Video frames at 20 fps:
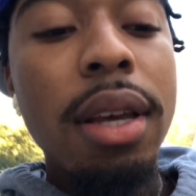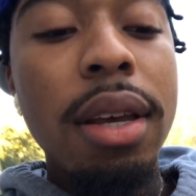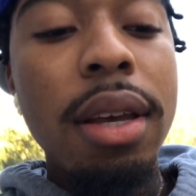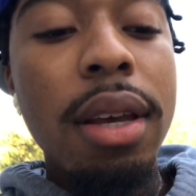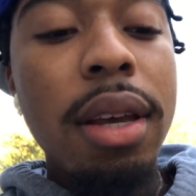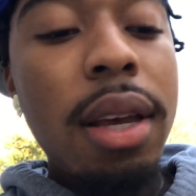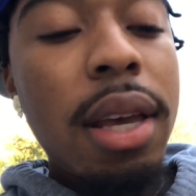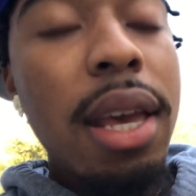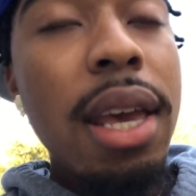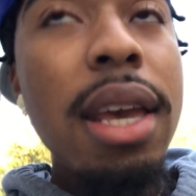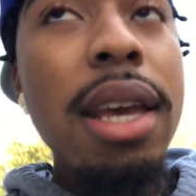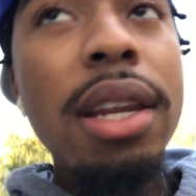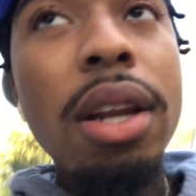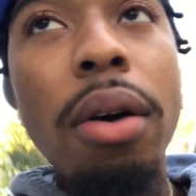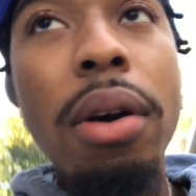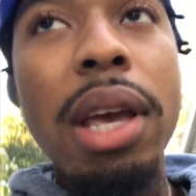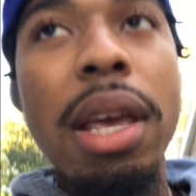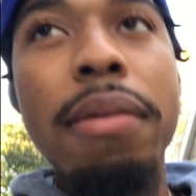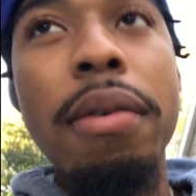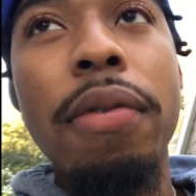He
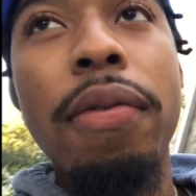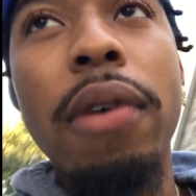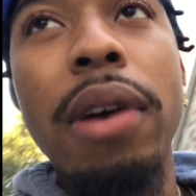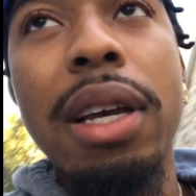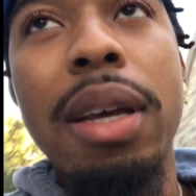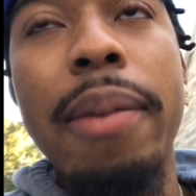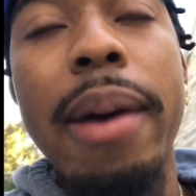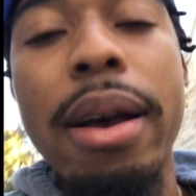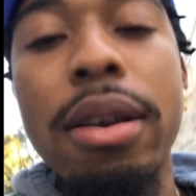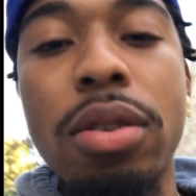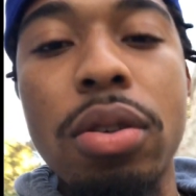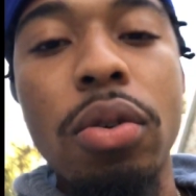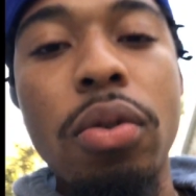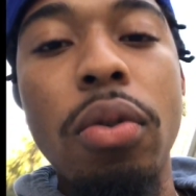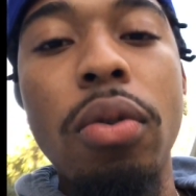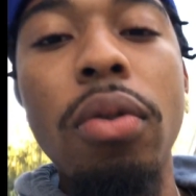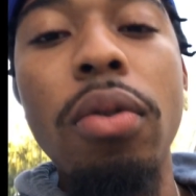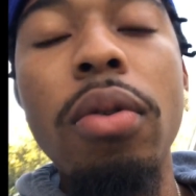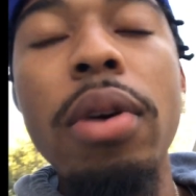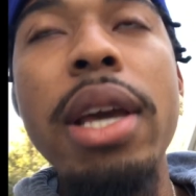don't give a fuck about
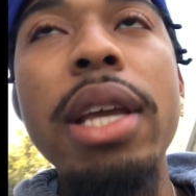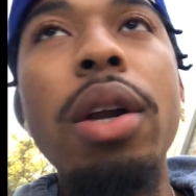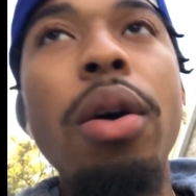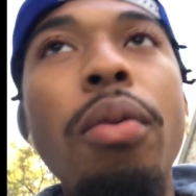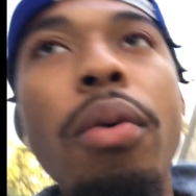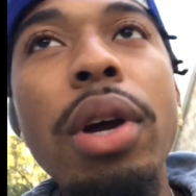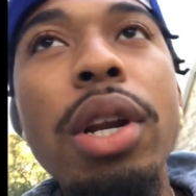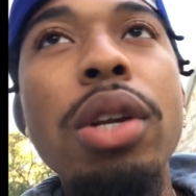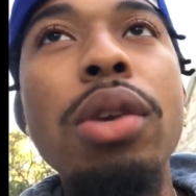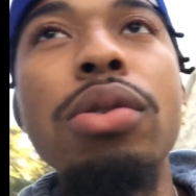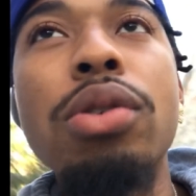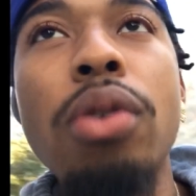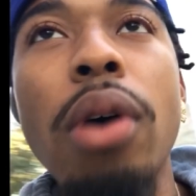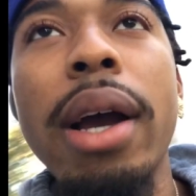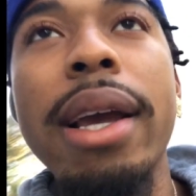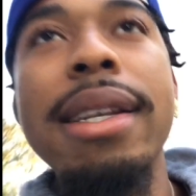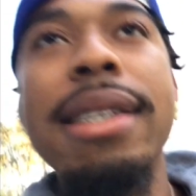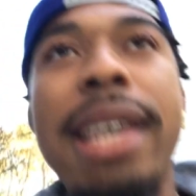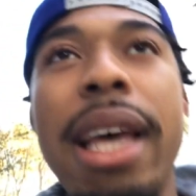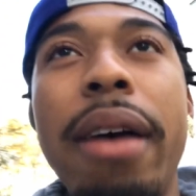school. He don't want to do school. I
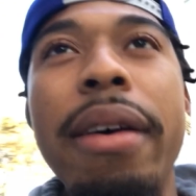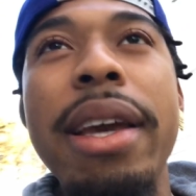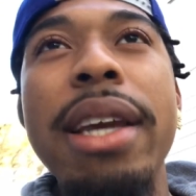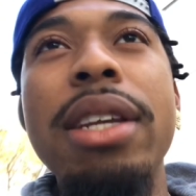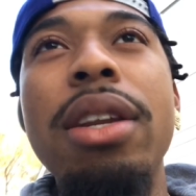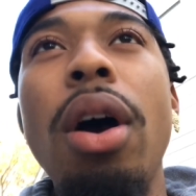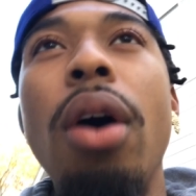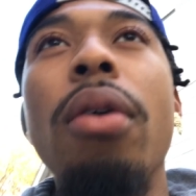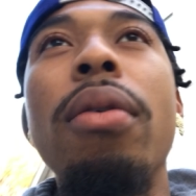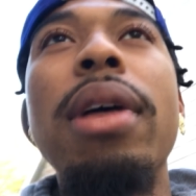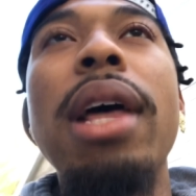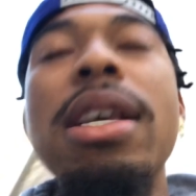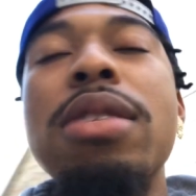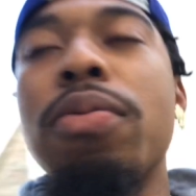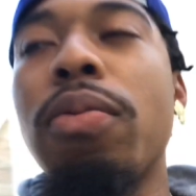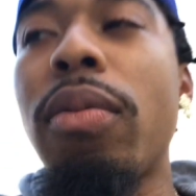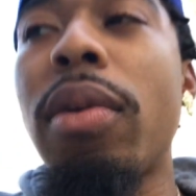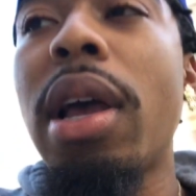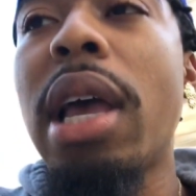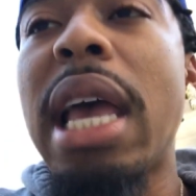can tell he don't. That's
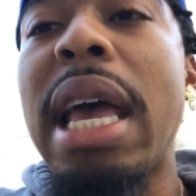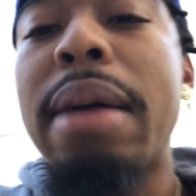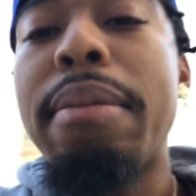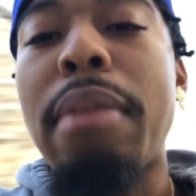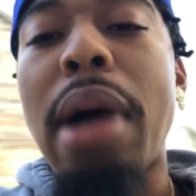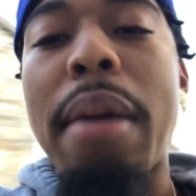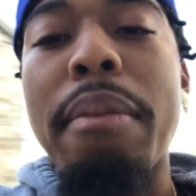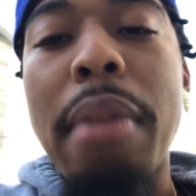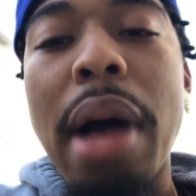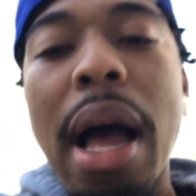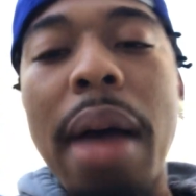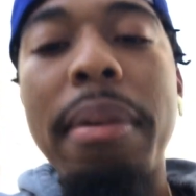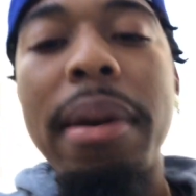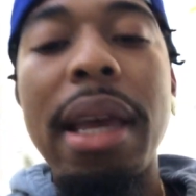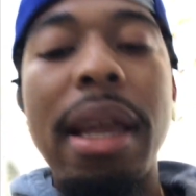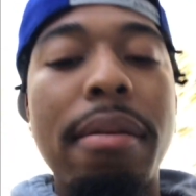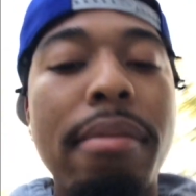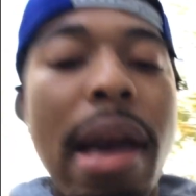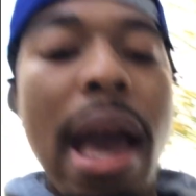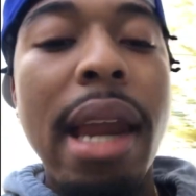my mom
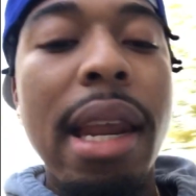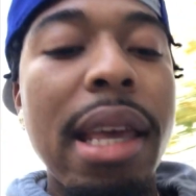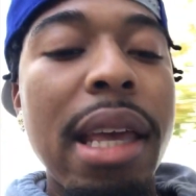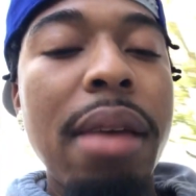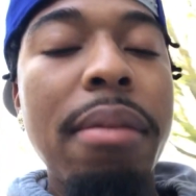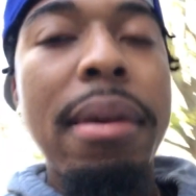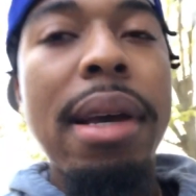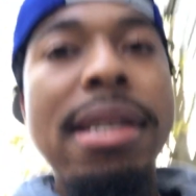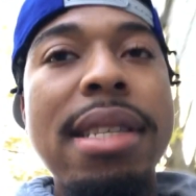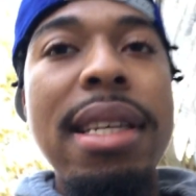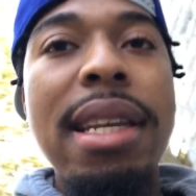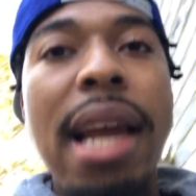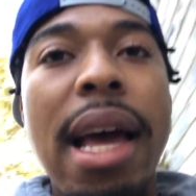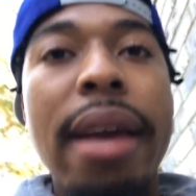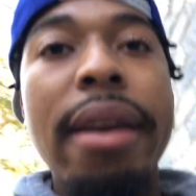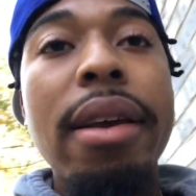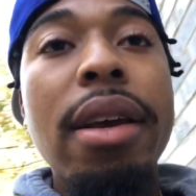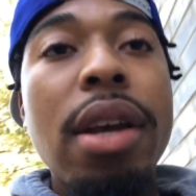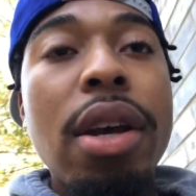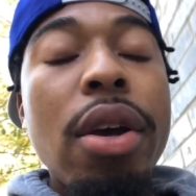getting mad at him because he's not
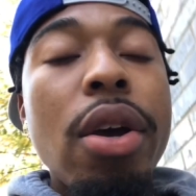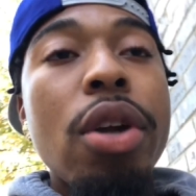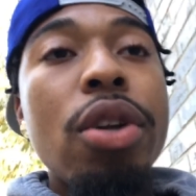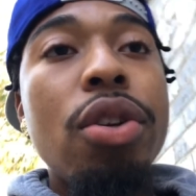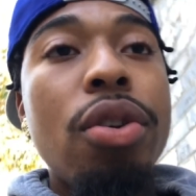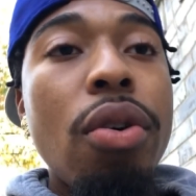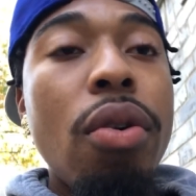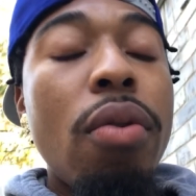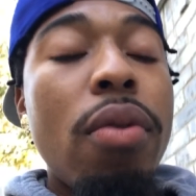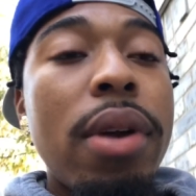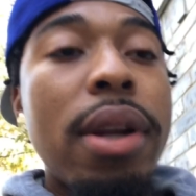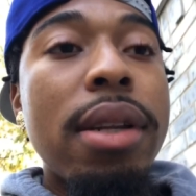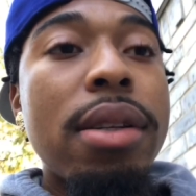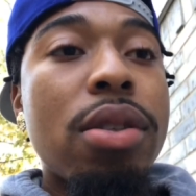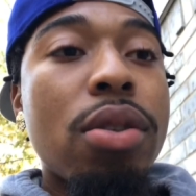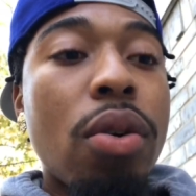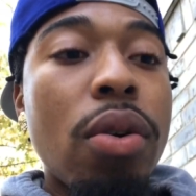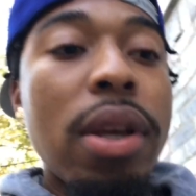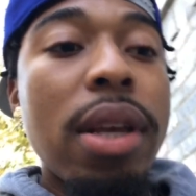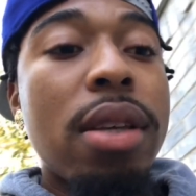doing
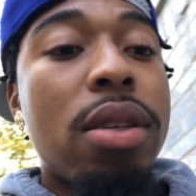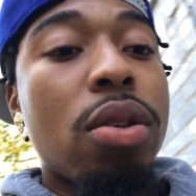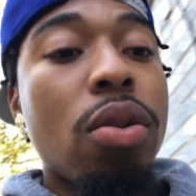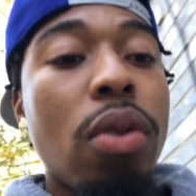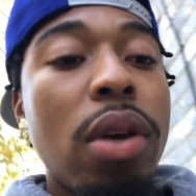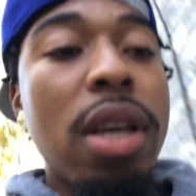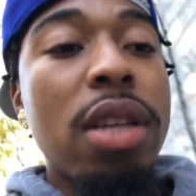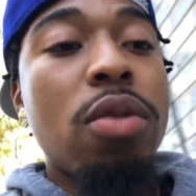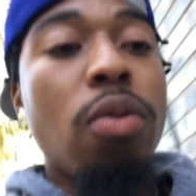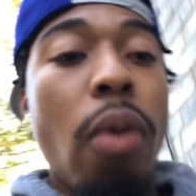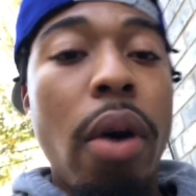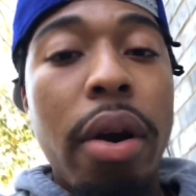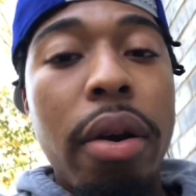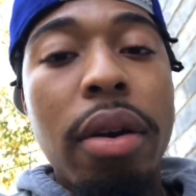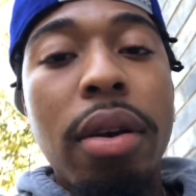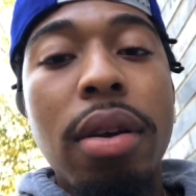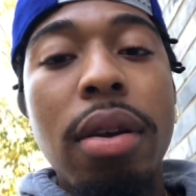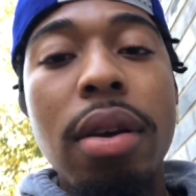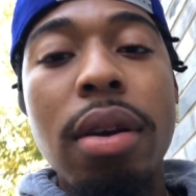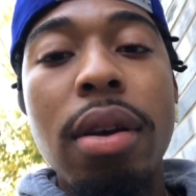his work.